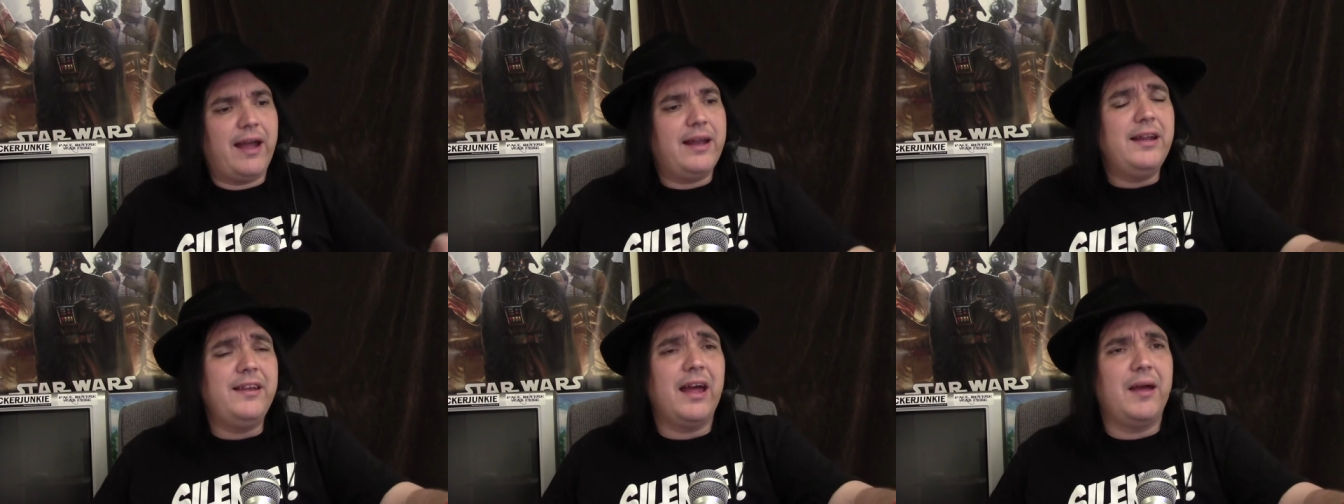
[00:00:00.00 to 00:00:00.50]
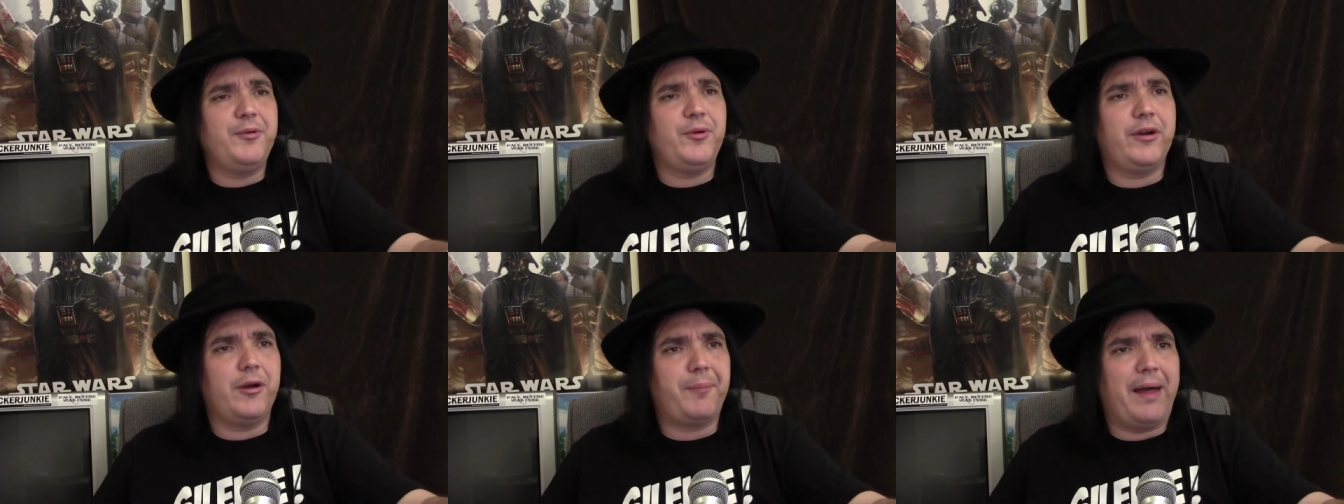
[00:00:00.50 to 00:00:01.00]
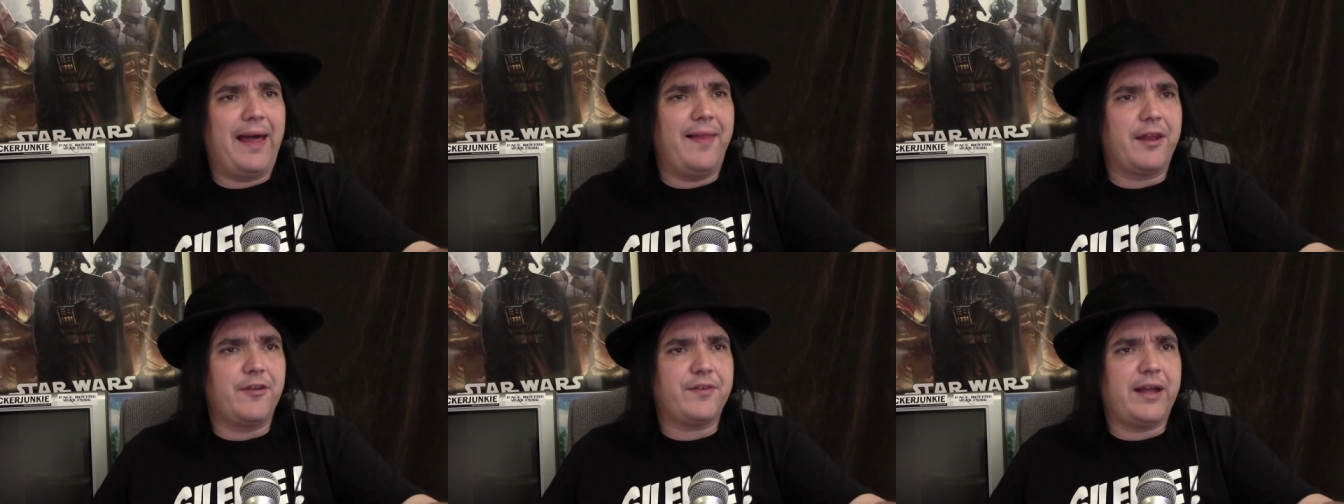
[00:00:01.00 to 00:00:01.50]
Anytime you hear
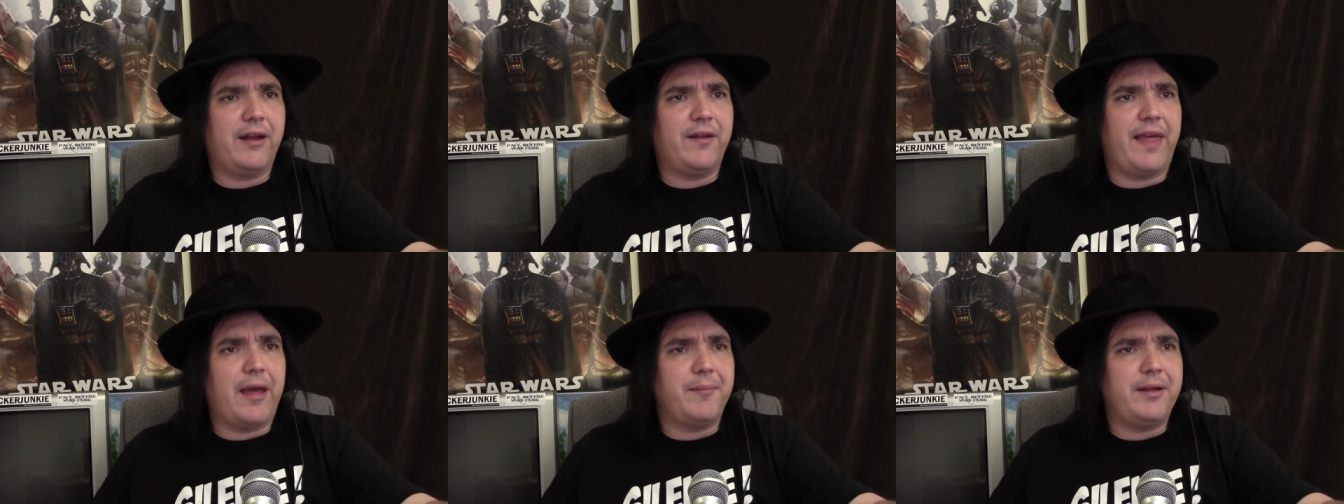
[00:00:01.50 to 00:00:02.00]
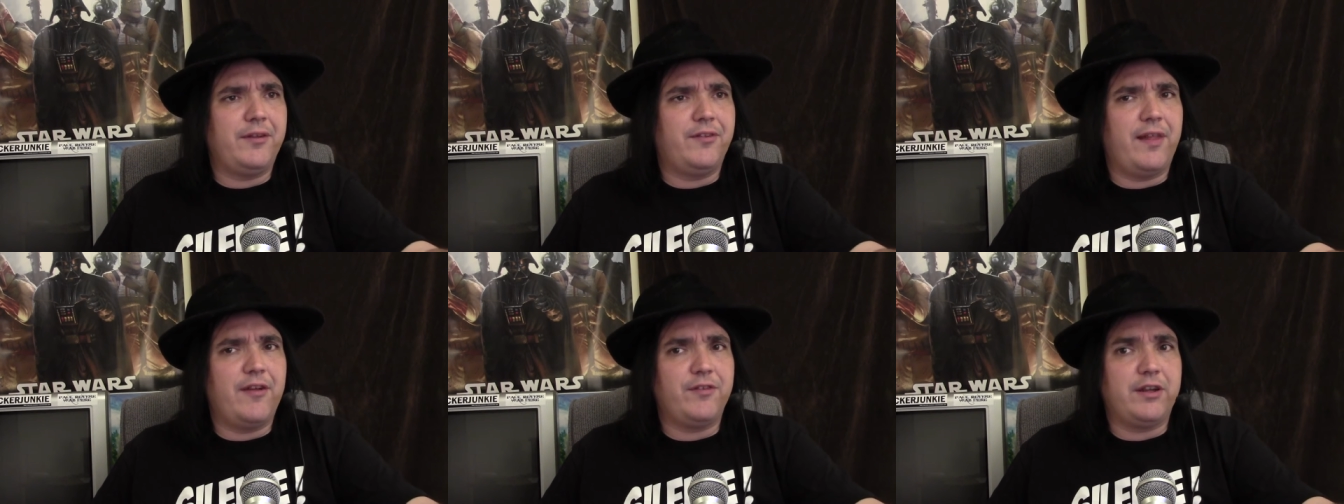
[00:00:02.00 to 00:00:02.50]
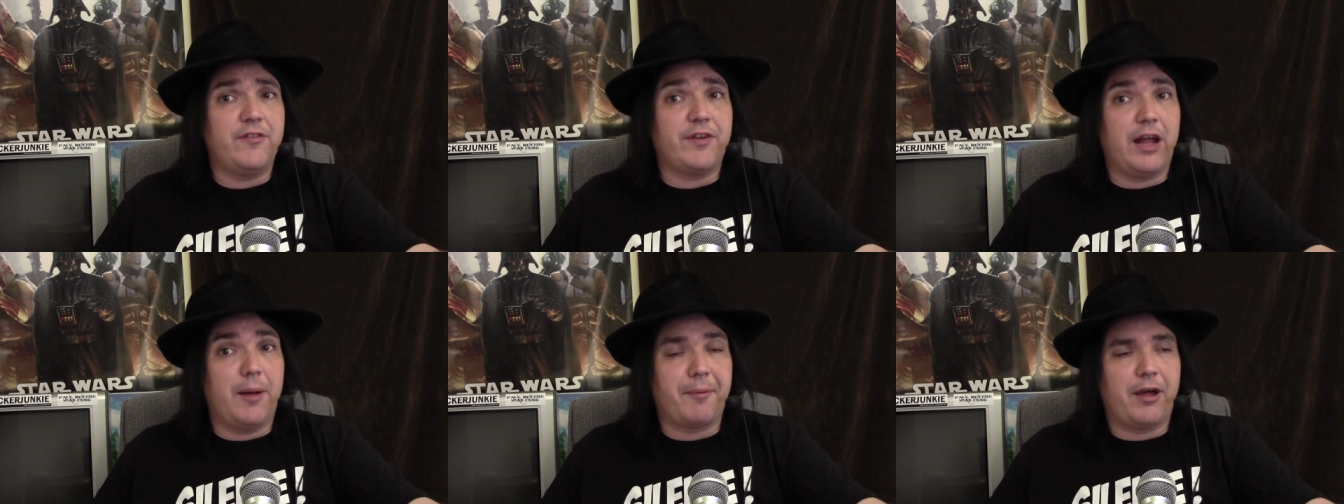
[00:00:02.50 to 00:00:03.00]
palliative care, that means they've given
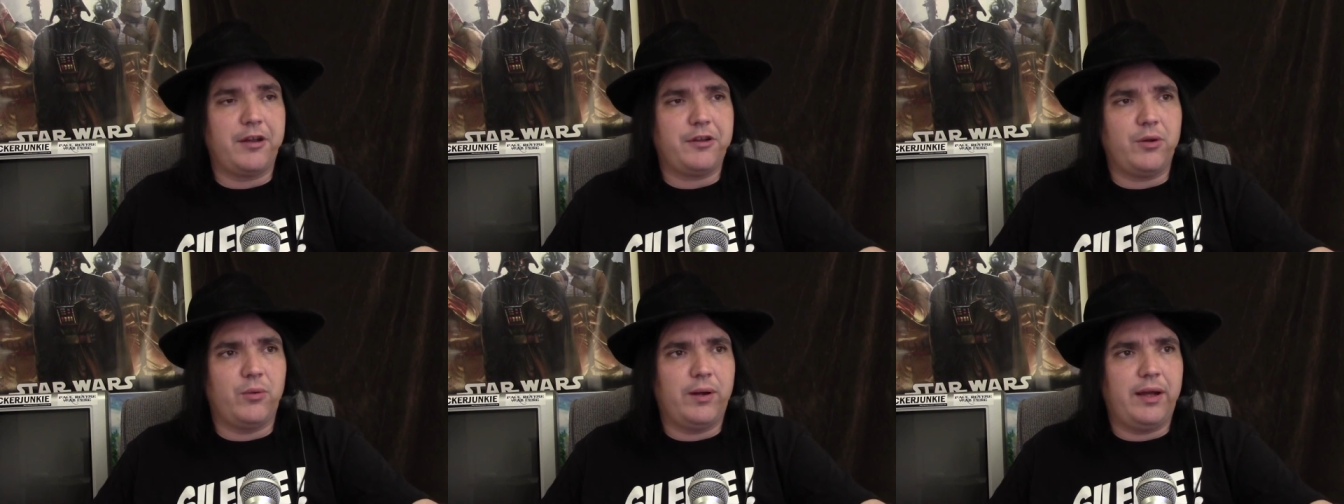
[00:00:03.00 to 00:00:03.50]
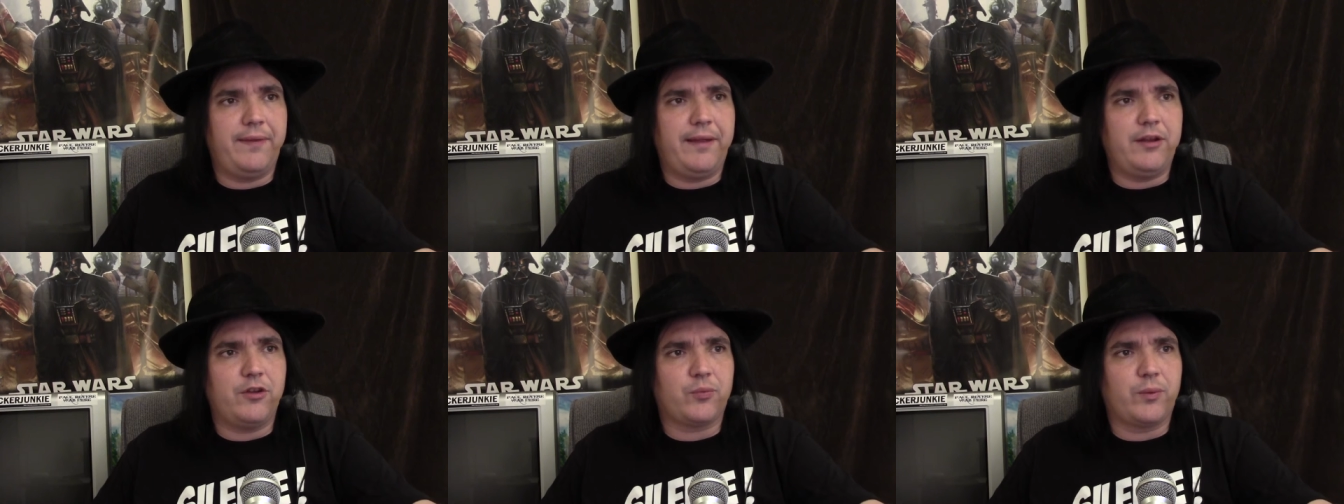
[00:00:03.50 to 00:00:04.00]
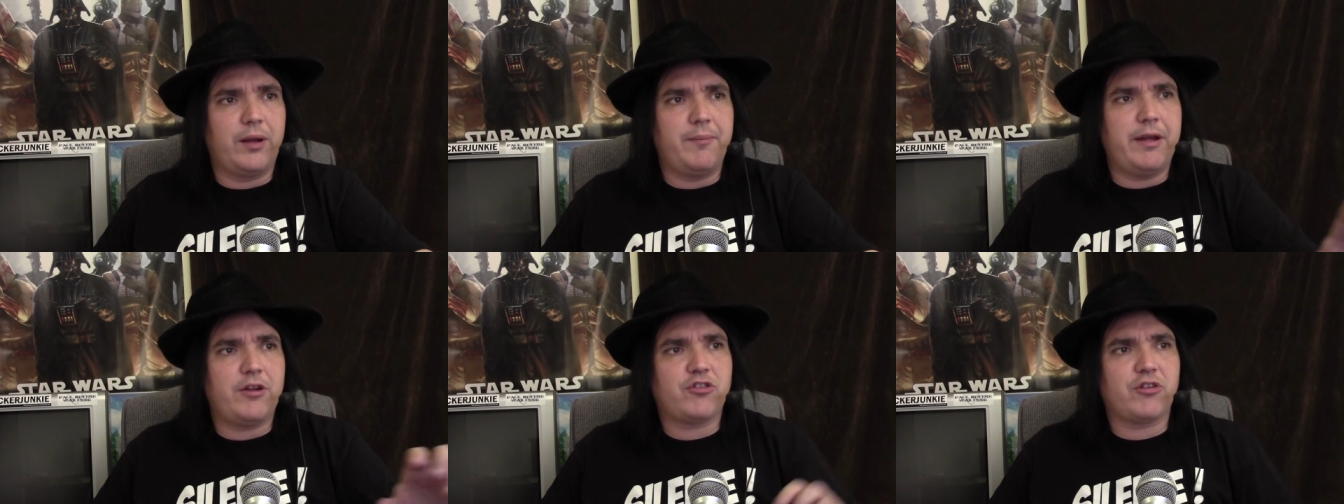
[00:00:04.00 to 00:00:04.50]
up on you, and they just want to
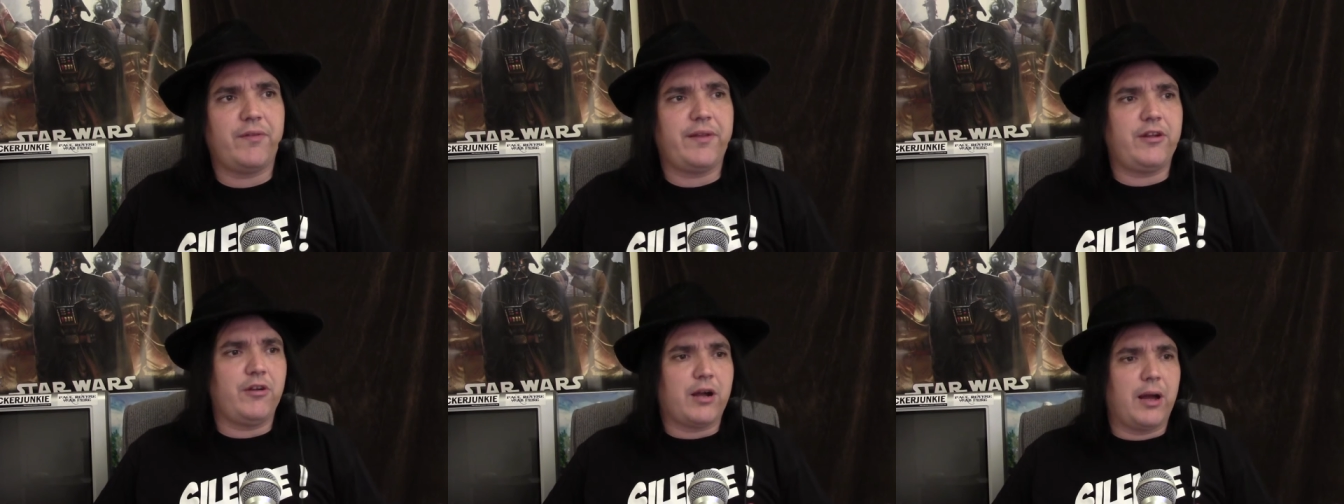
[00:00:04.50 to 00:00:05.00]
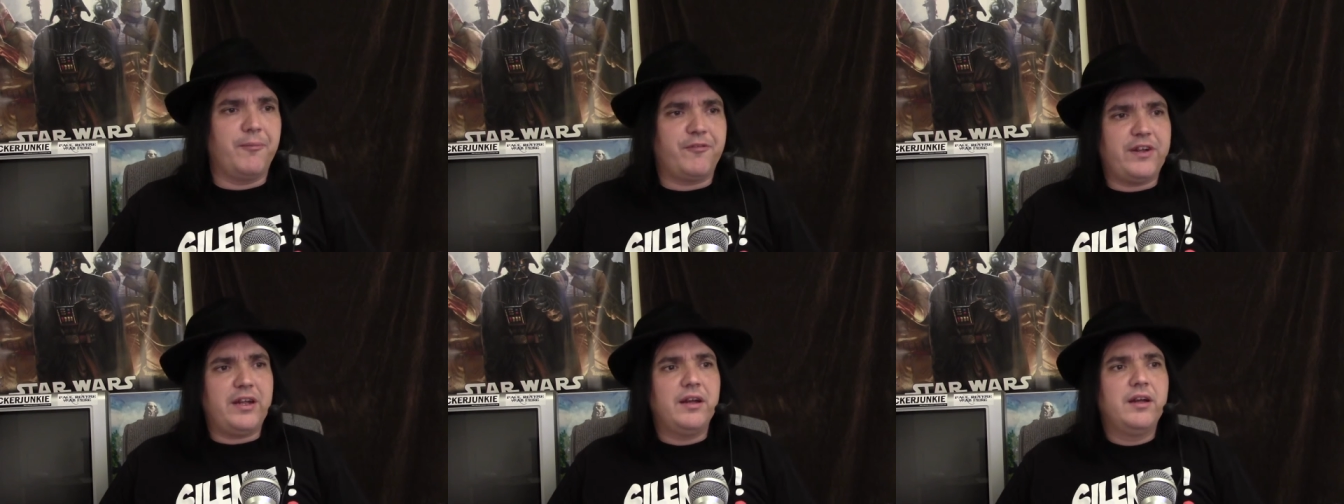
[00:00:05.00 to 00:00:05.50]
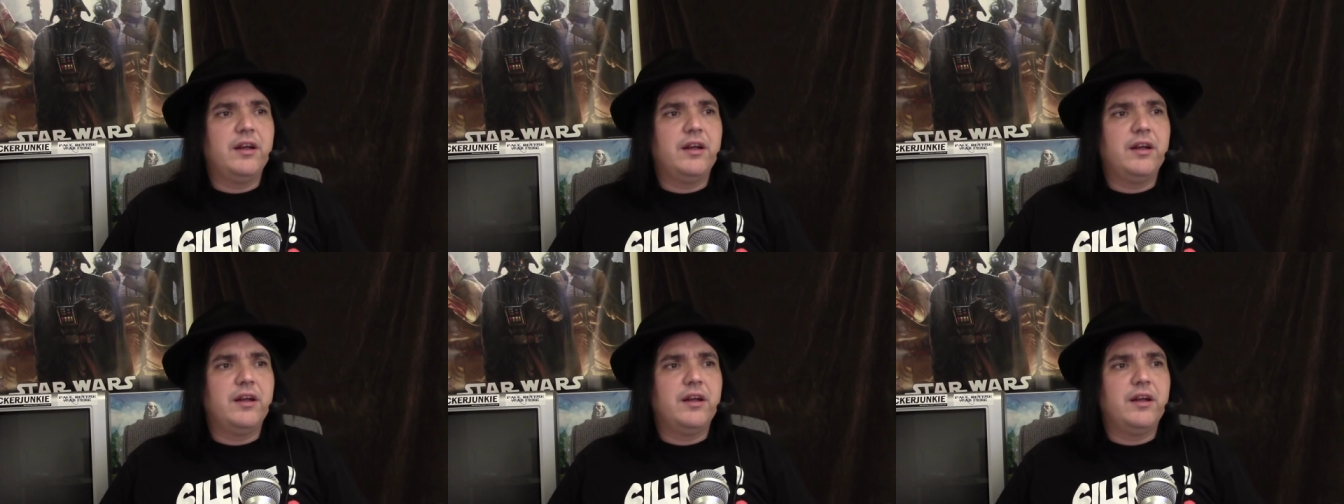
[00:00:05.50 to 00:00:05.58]
make sure that you're comfy.